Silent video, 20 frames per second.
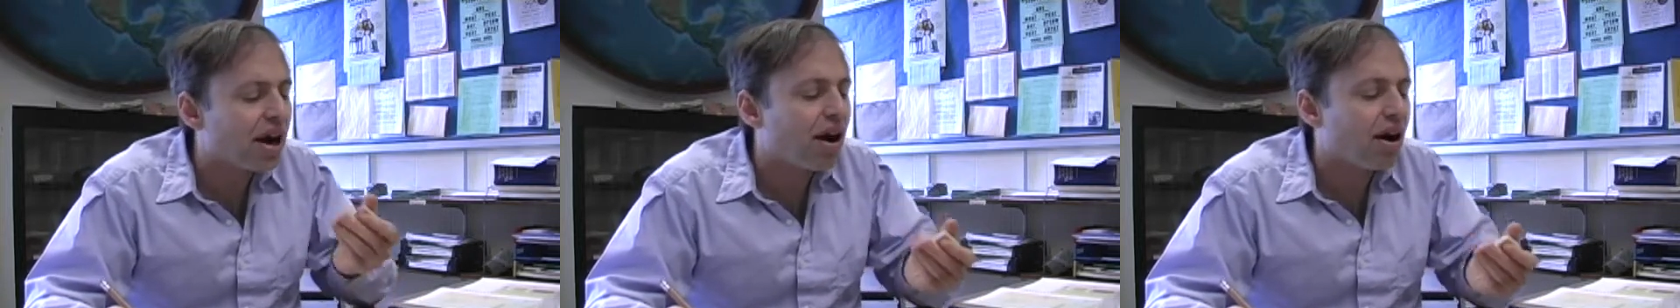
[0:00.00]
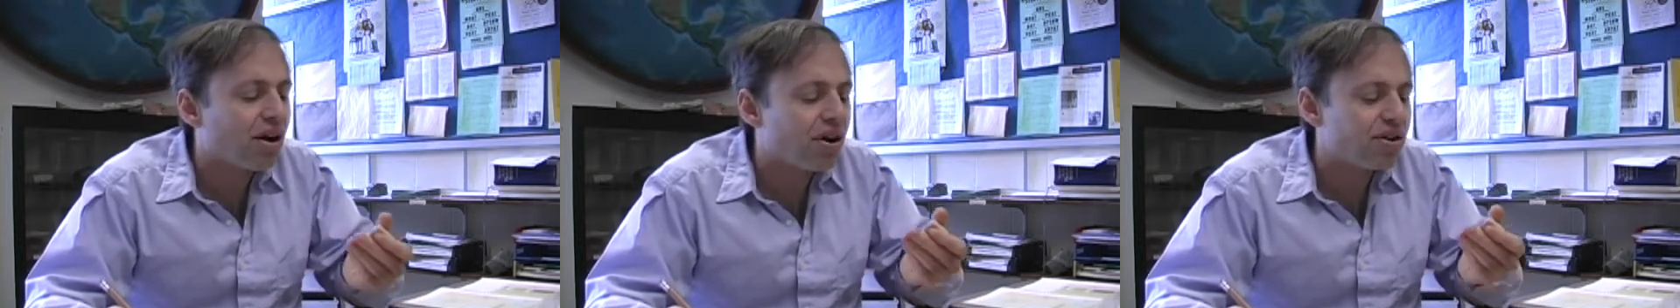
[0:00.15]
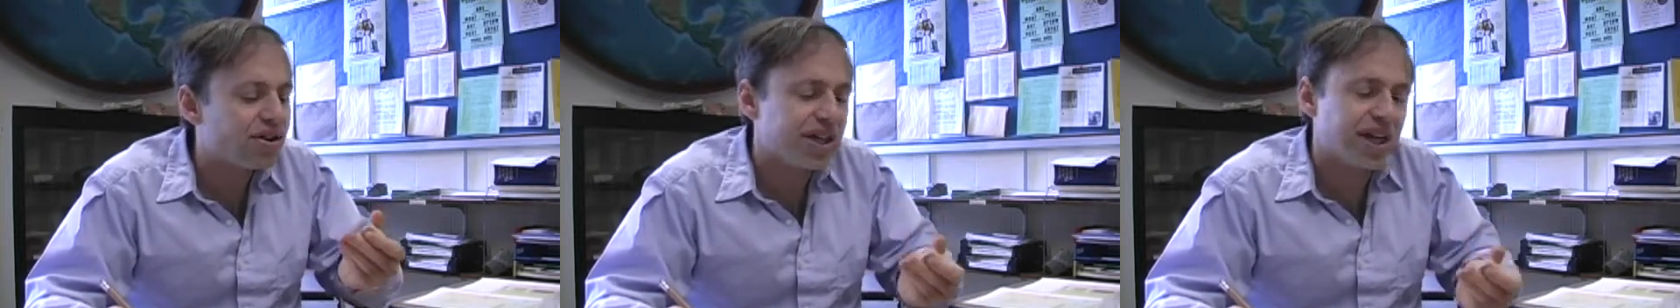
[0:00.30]

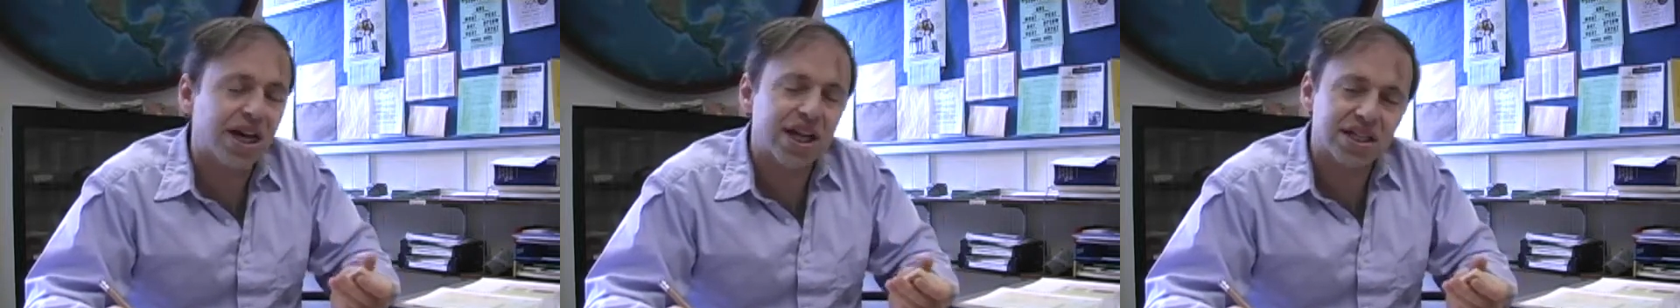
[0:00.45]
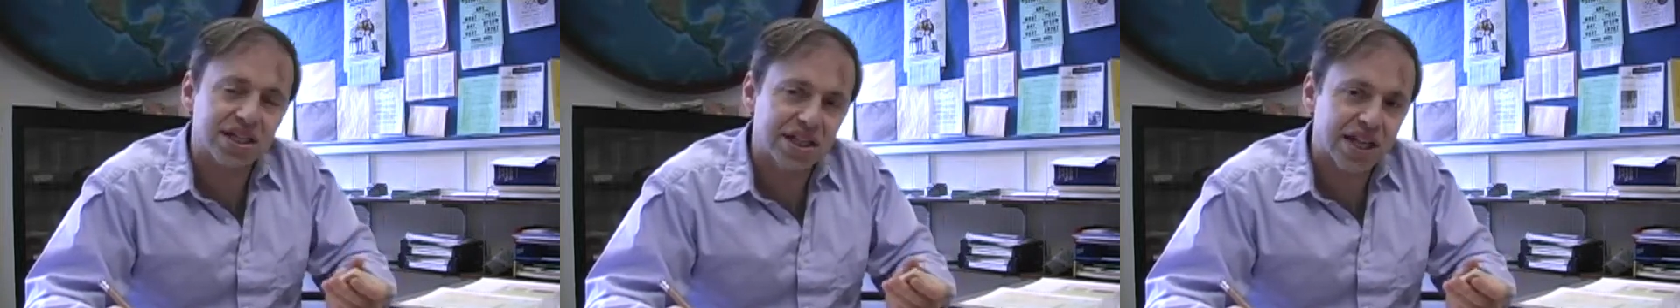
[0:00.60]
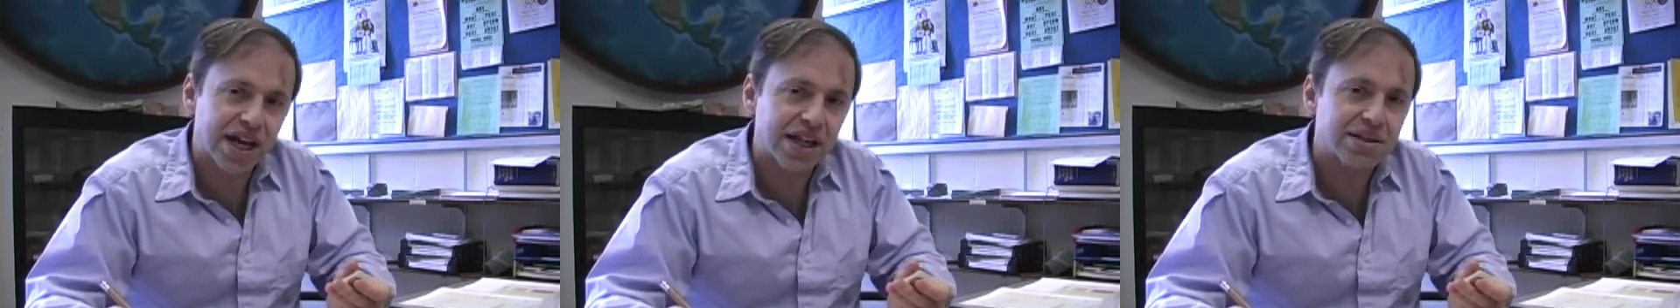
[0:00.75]
oh
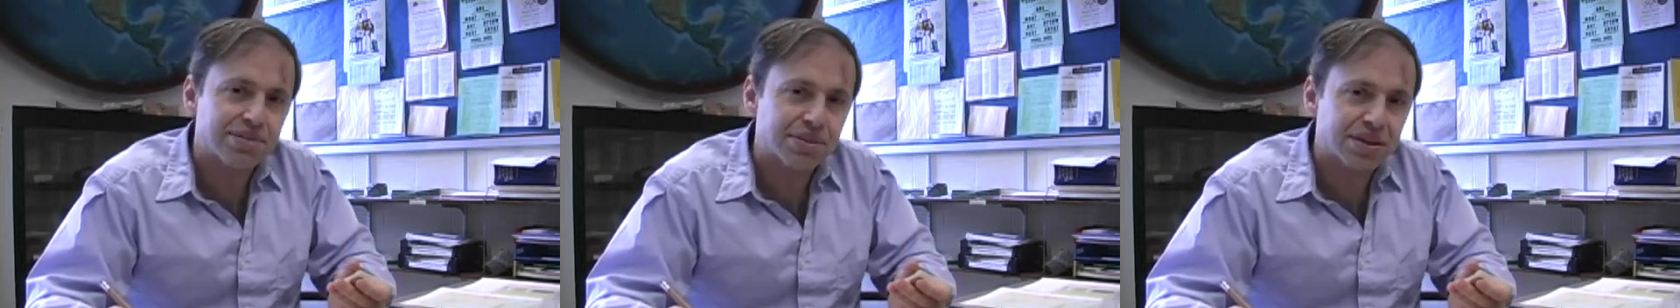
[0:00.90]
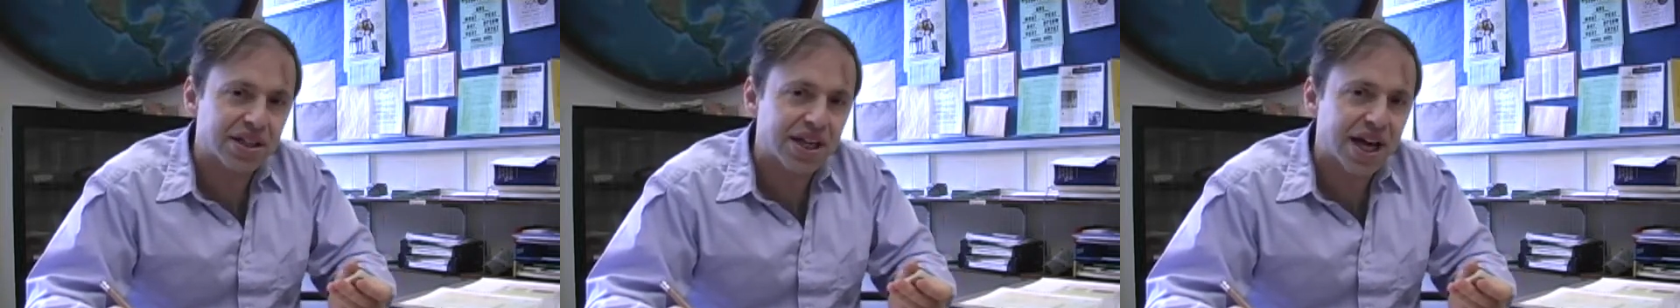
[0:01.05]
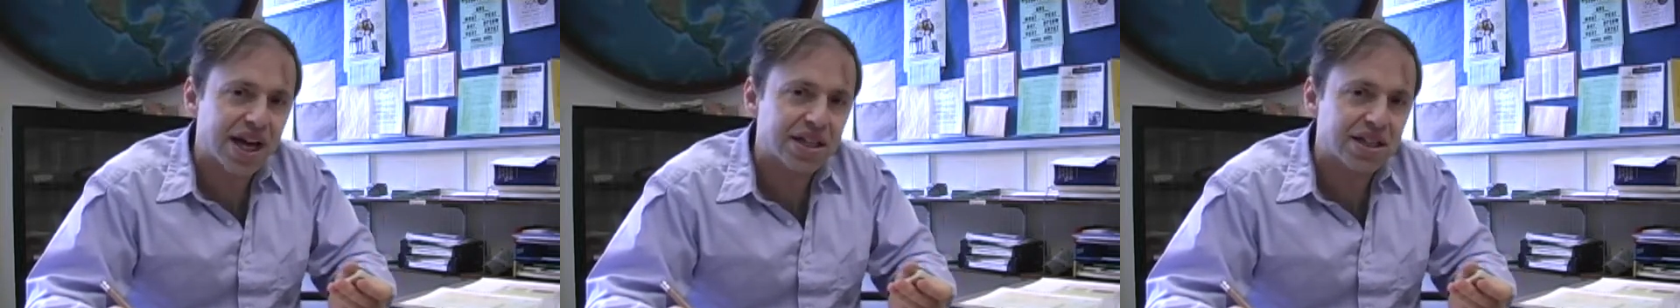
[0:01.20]
yes, that's
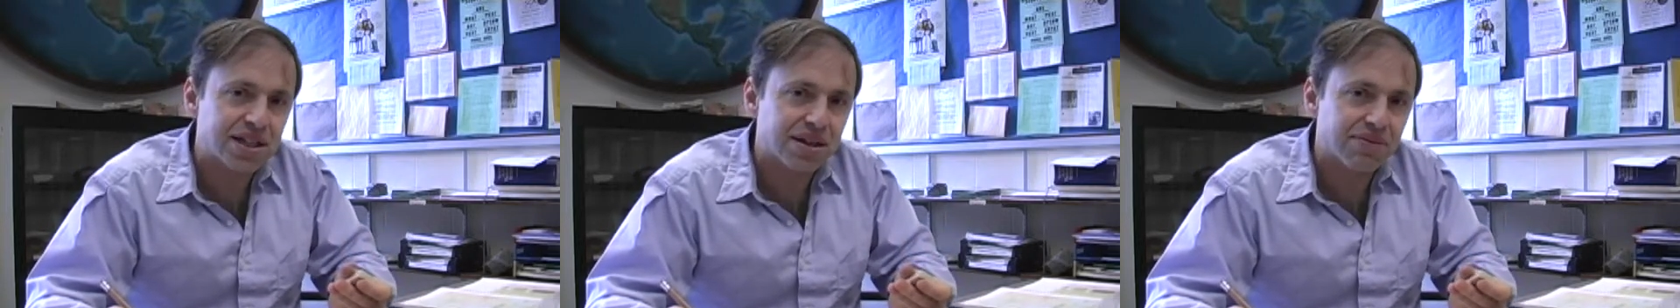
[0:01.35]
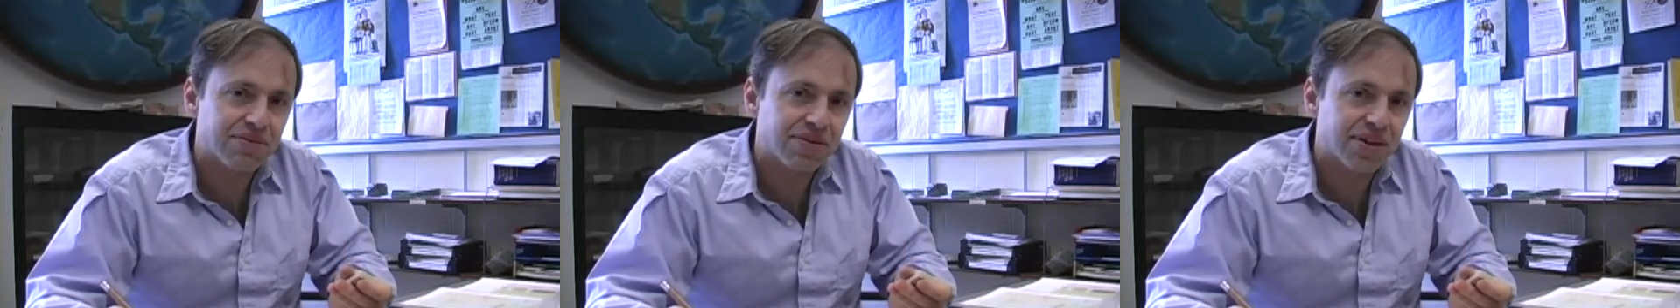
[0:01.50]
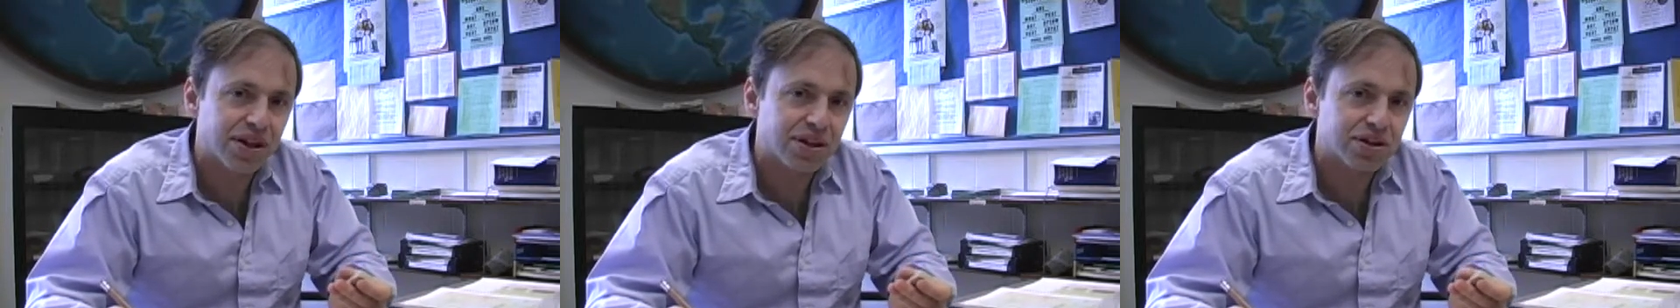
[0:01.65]
potassium
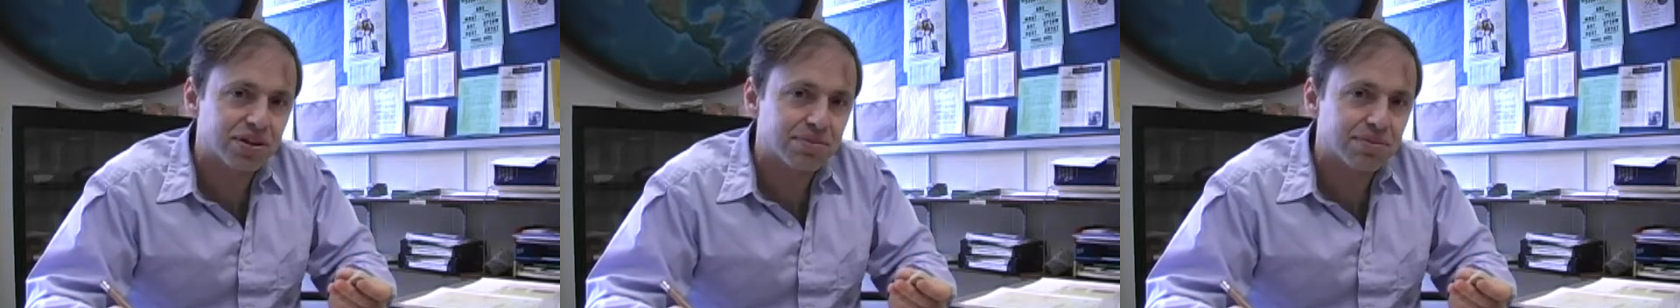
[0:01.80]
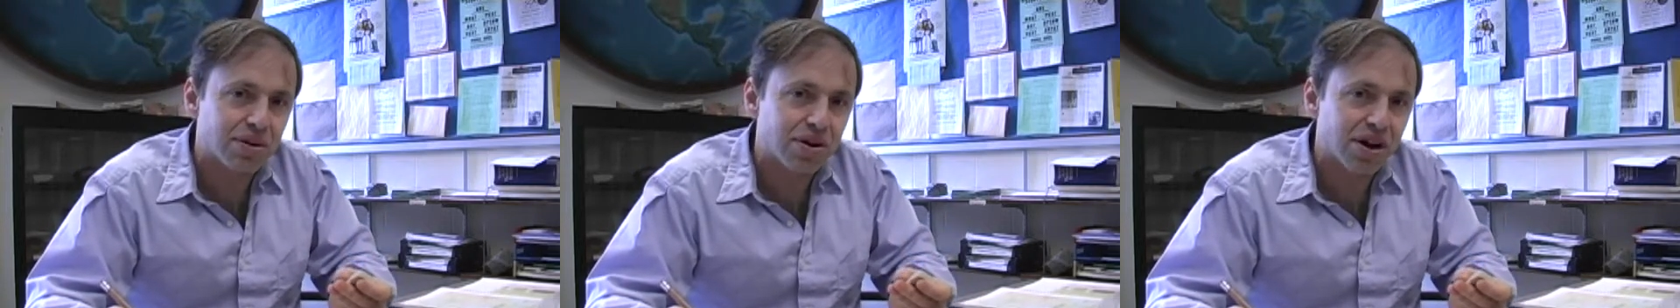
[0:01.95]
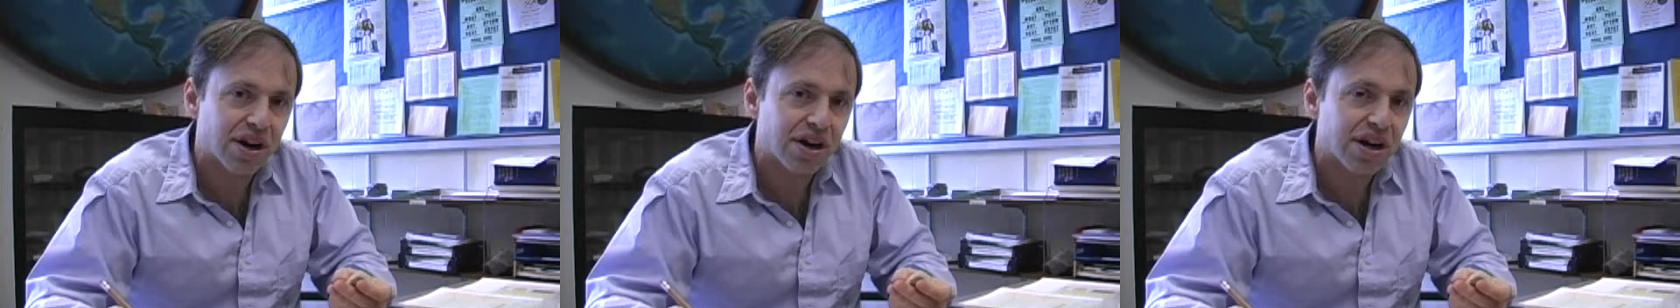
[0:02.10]

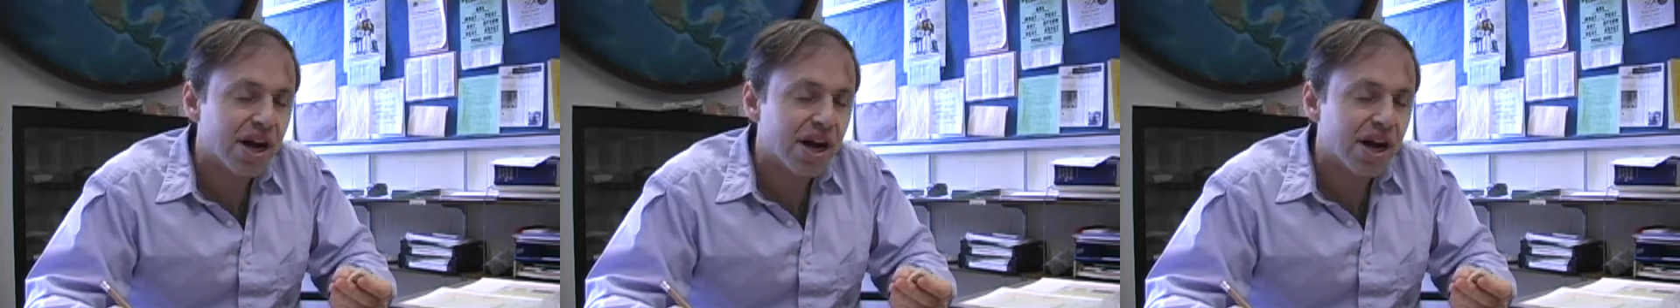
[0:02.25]
feldspar.